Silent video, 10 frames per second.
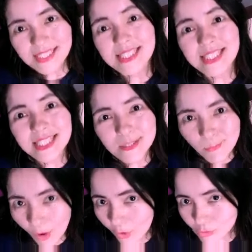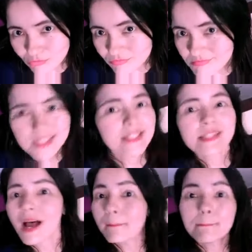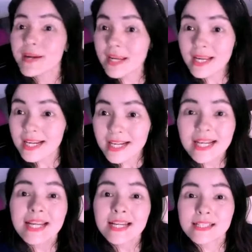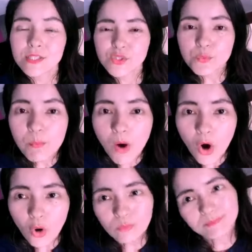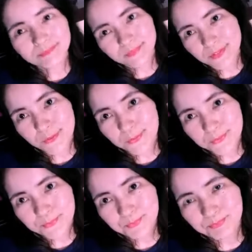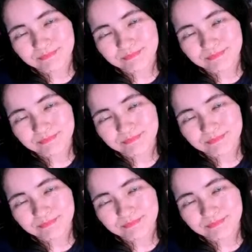it's small. It's not big. It's small. So,